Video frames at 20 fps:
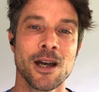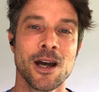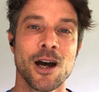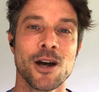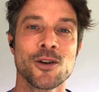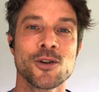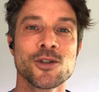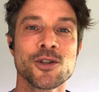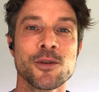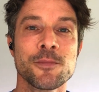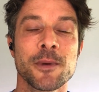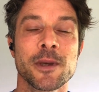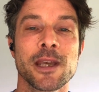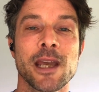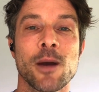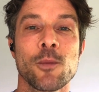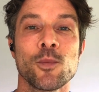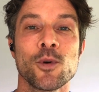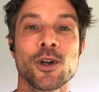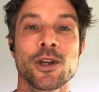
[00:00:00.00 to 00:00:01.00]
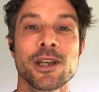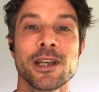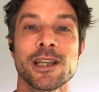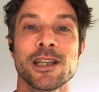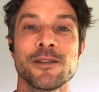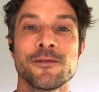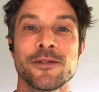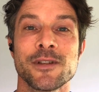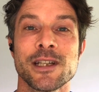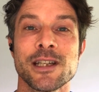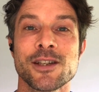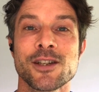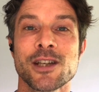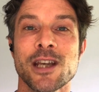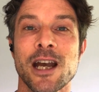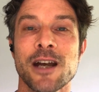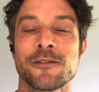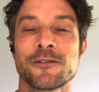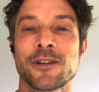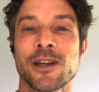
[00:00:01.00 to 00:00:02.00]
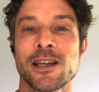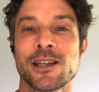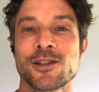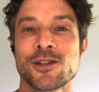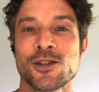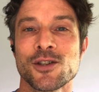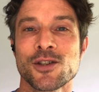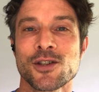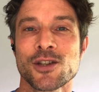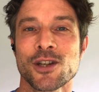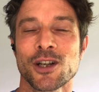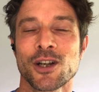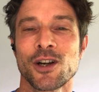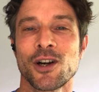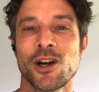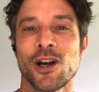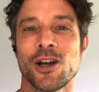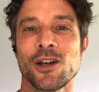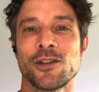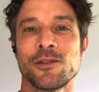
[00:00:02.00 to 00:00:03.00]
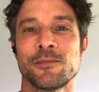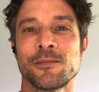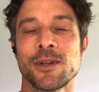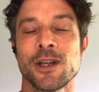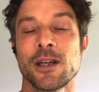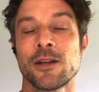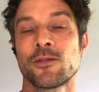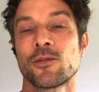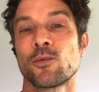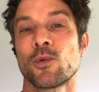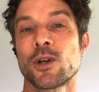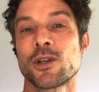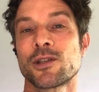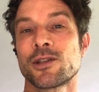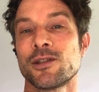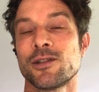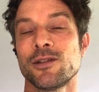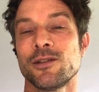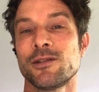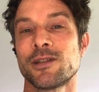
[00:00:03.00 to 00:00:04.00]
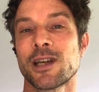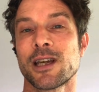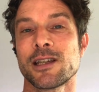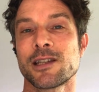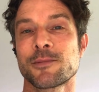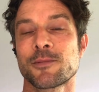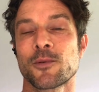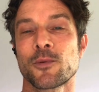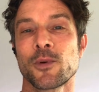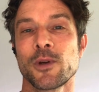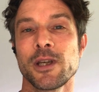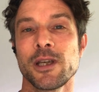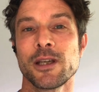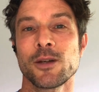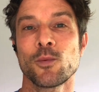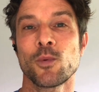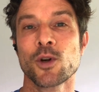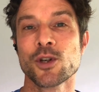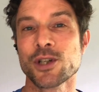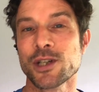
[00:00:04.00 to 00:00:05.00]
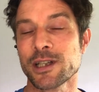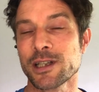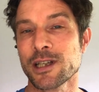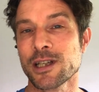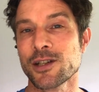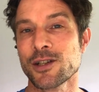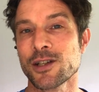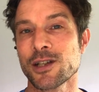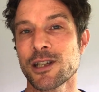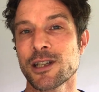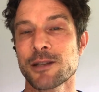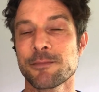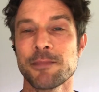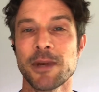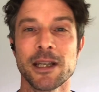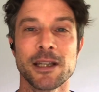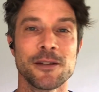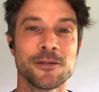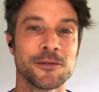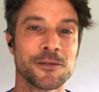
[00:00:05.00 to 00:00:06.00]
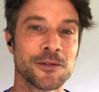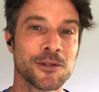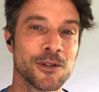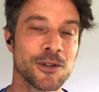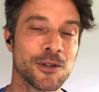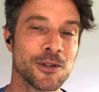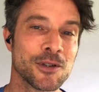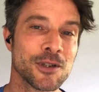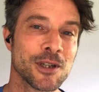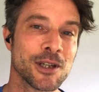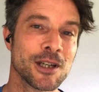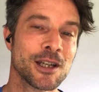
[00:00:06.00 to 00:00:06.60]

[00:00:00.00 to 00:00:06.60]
I also began working in the village cafe as soon as I got home for 1 to 2 days per week, washing dishes, making food,